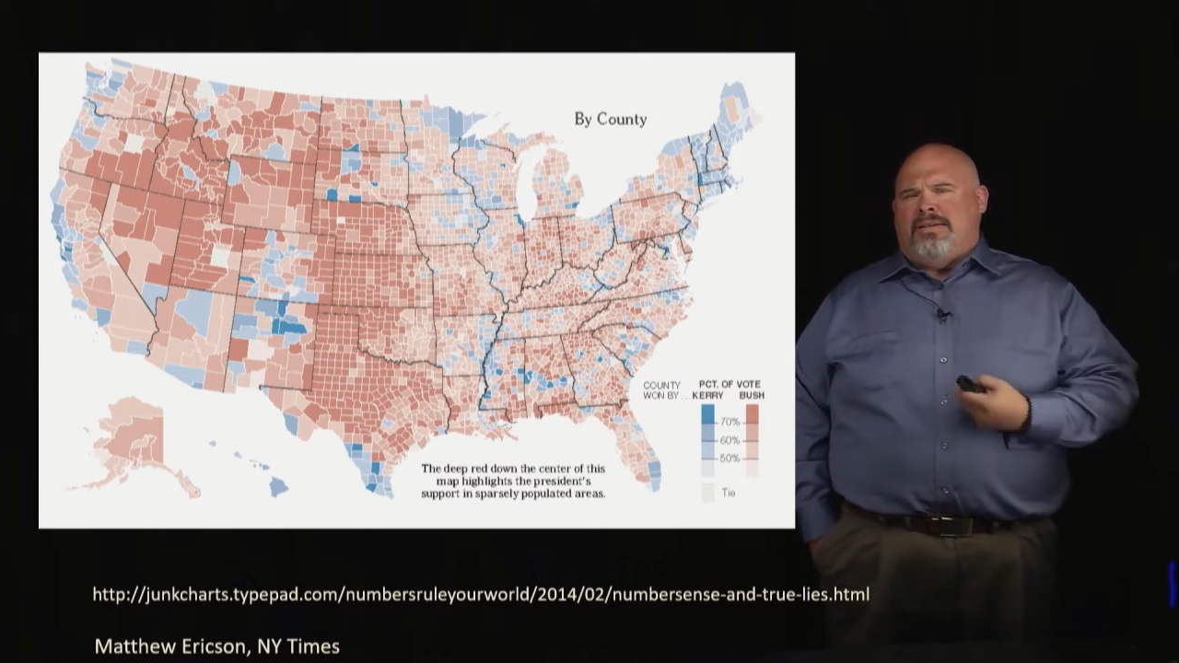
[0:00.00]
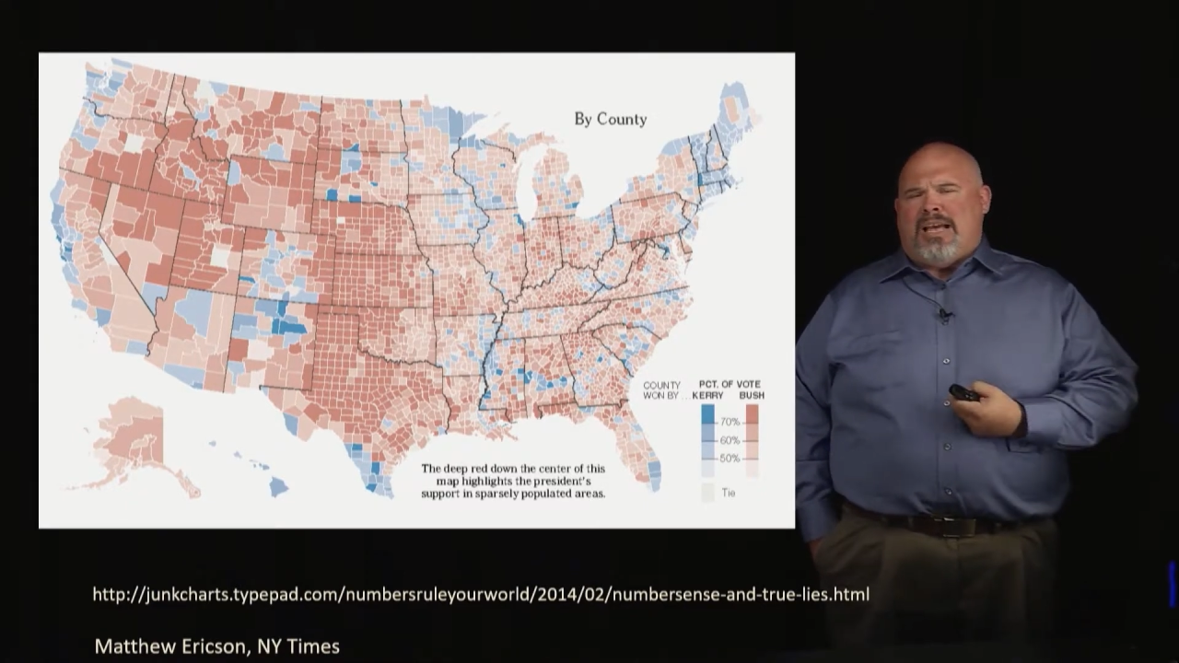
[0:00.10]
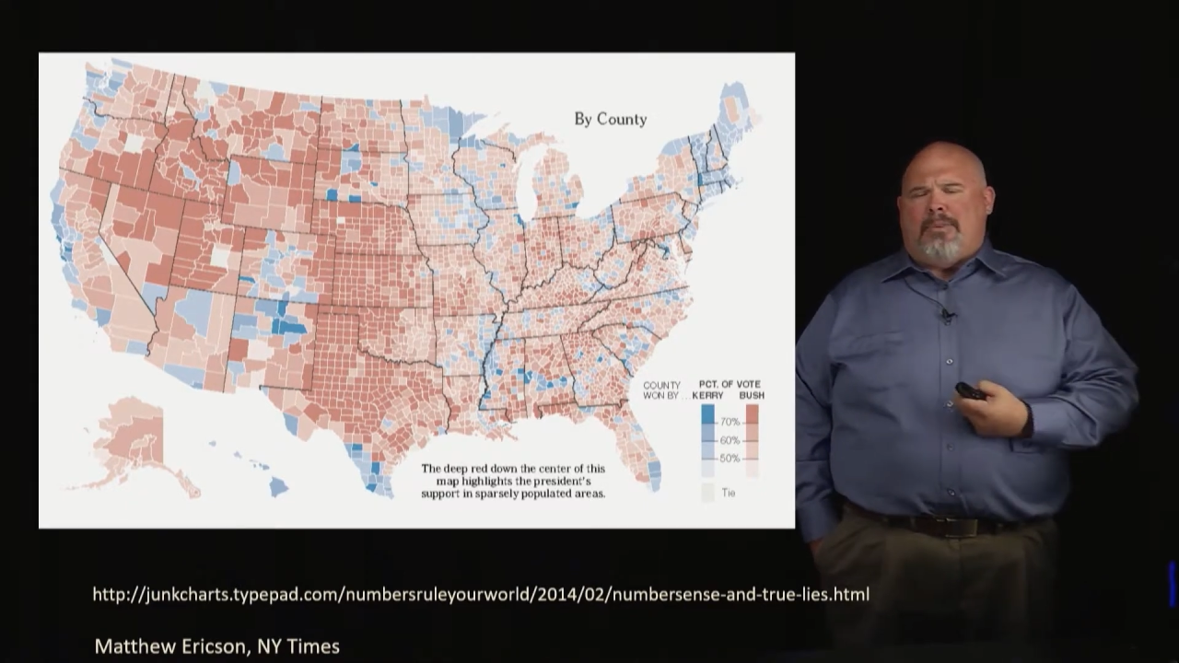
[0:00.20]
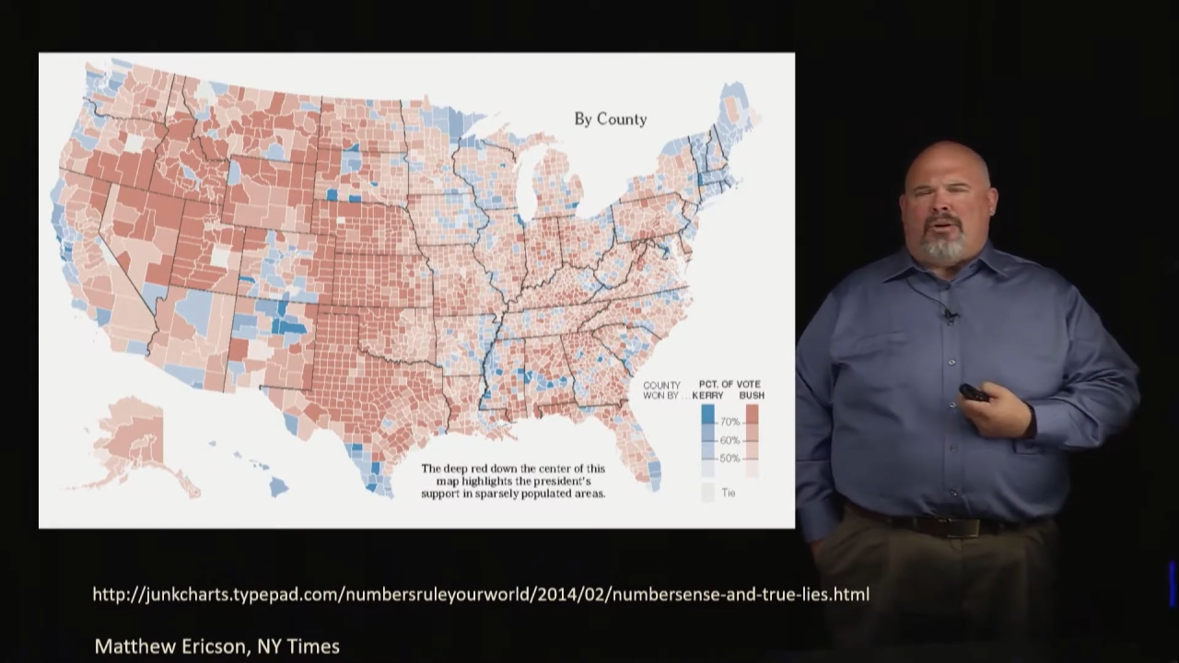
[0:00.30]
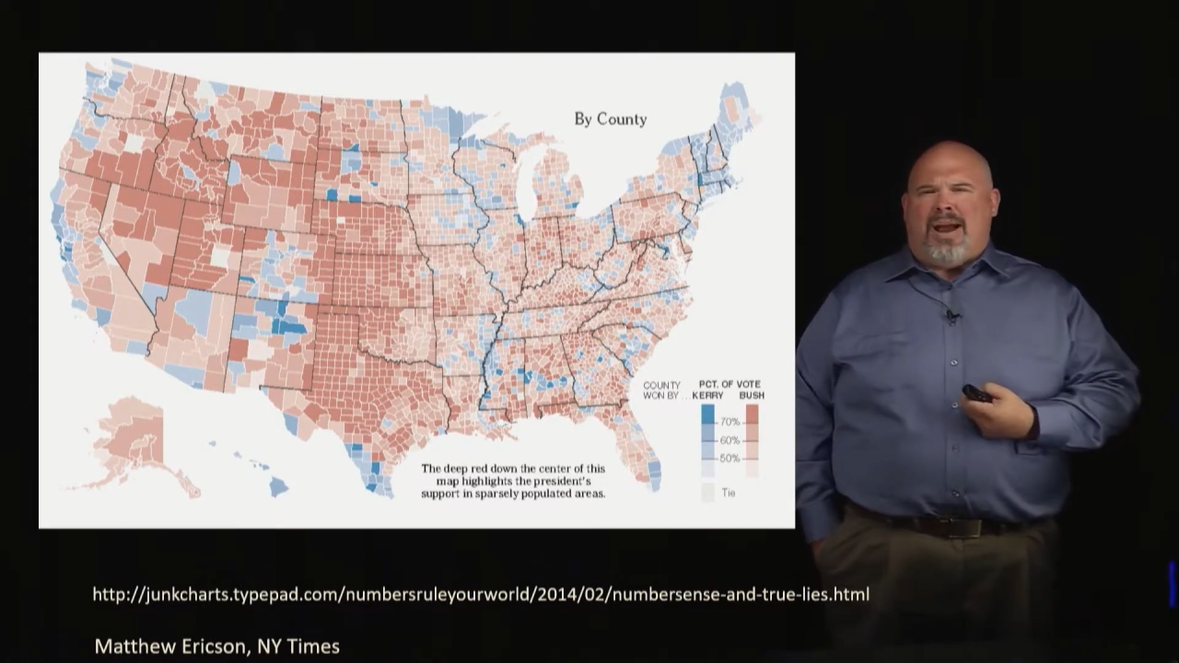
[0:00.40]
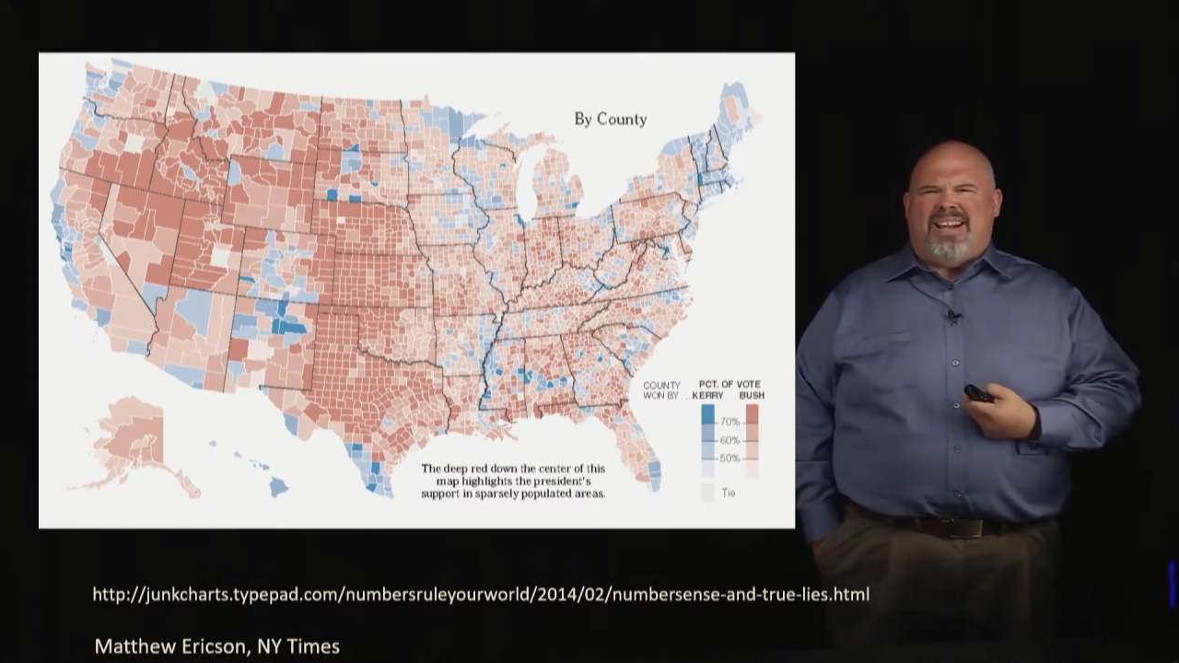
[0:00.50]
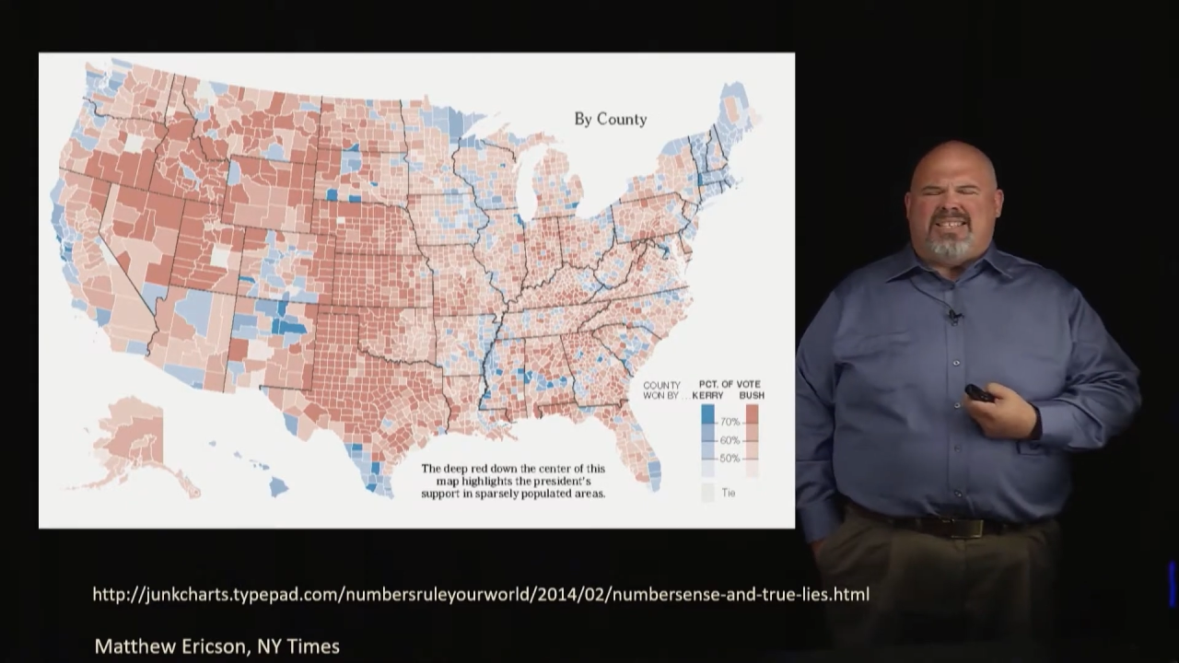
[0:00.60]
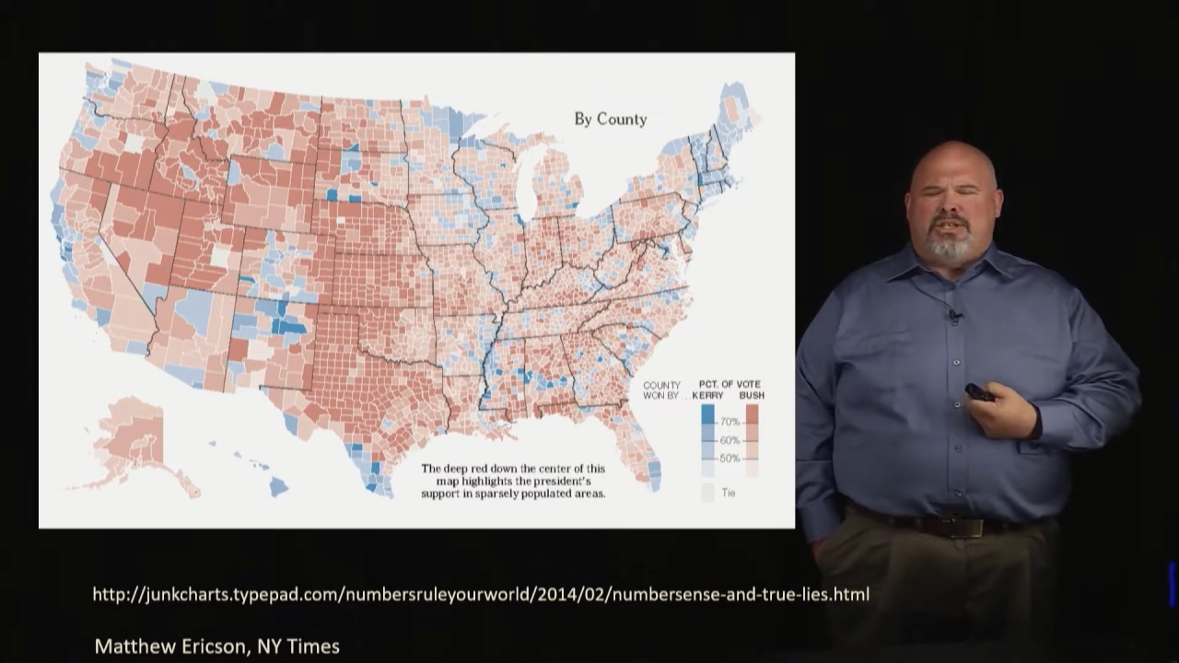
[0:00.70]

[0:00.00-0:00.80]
Democrat, it's